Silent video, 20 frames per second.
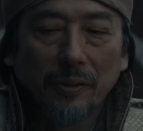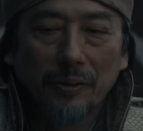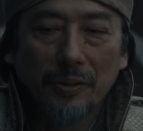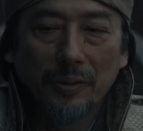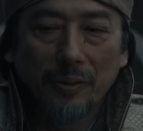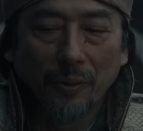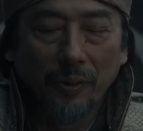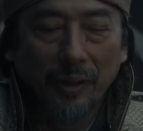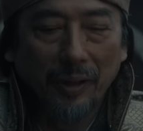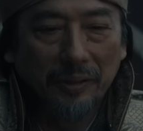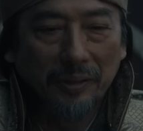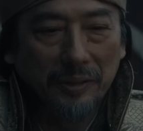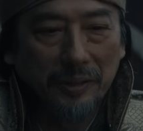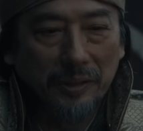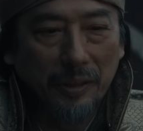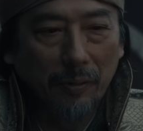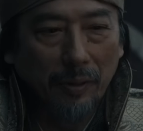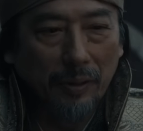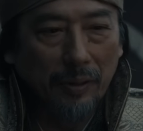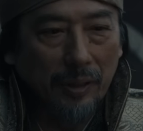We've not seen
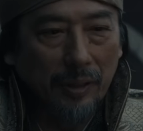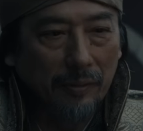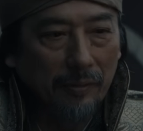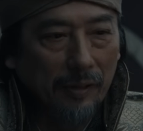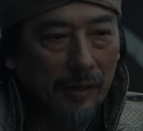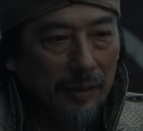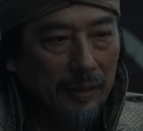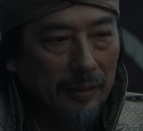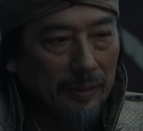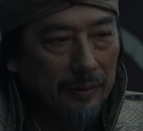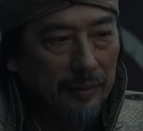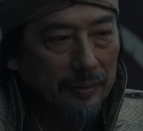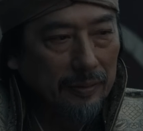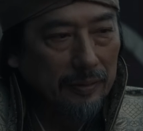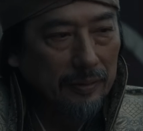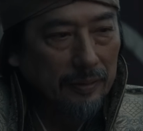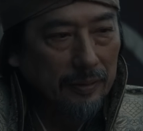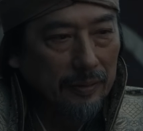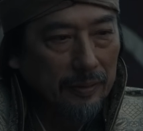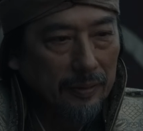anybody speak to
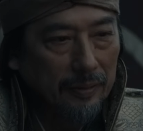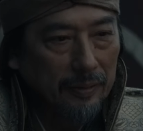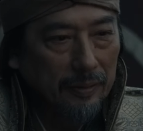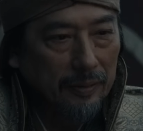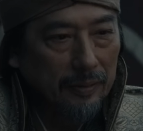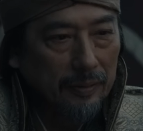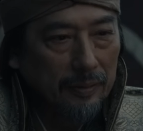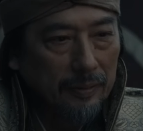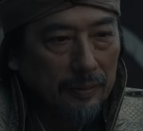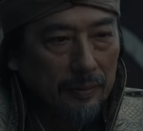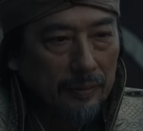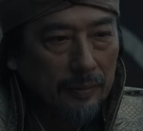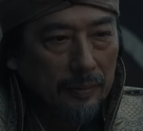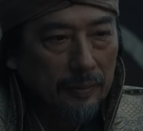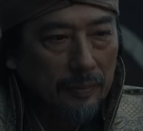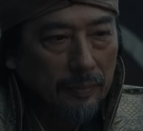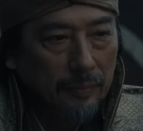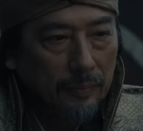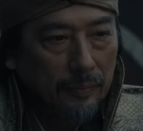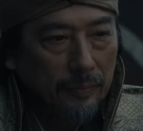Toranaga like that
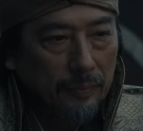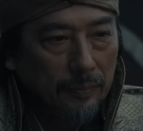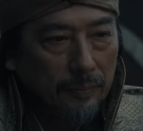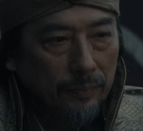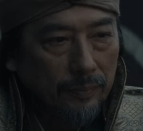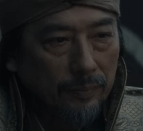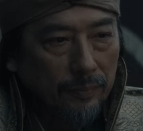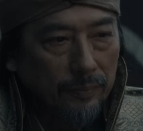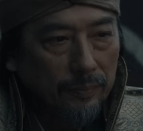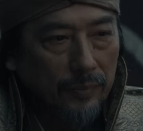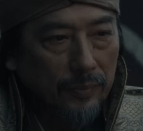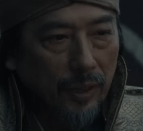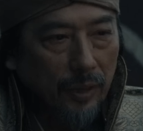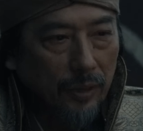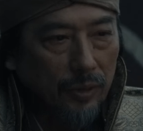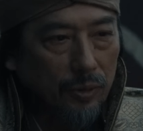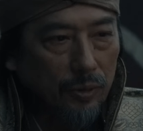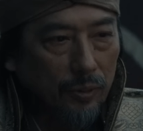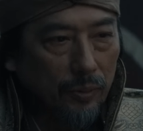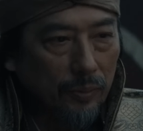before, so it's going to be
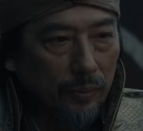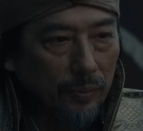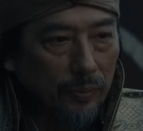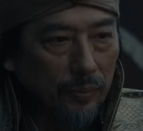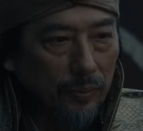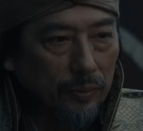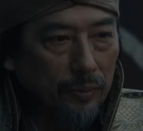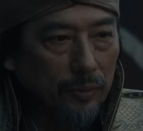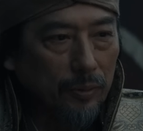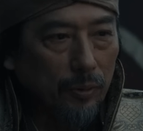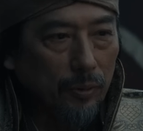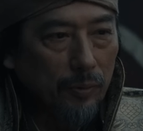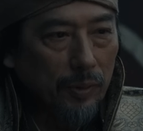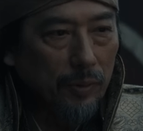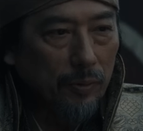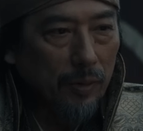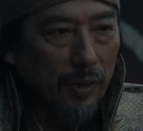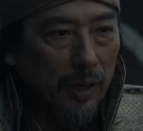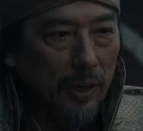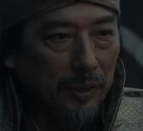interesting to see his
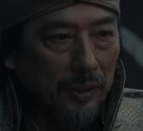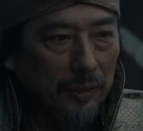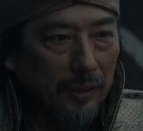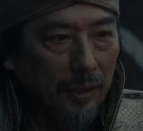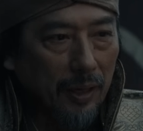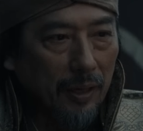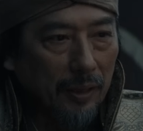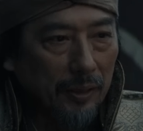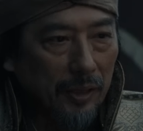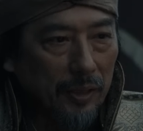reaction.